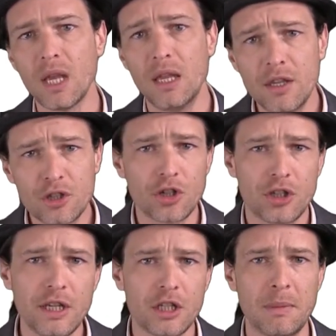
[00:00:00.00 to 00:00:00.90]
And this just
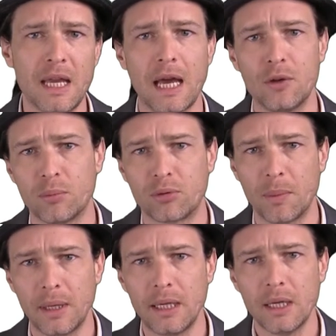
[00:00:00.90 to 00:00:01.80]
needs to be handled
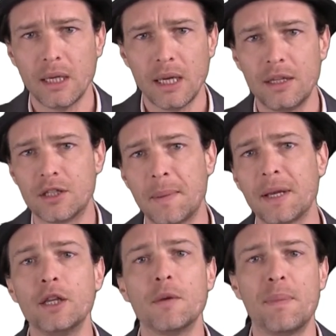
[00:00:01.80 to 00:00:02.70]
properly, and
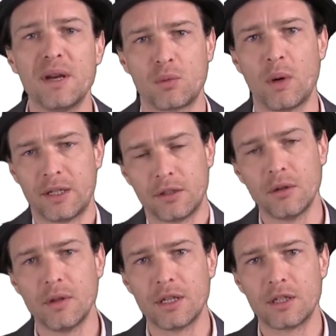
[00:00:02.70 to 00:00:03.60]
typically the best way to
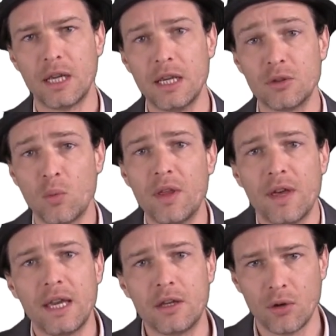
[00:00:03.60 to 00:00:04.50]
do this is
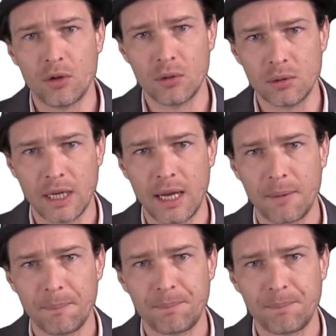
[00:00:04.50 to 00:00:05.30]
with a canonical tag.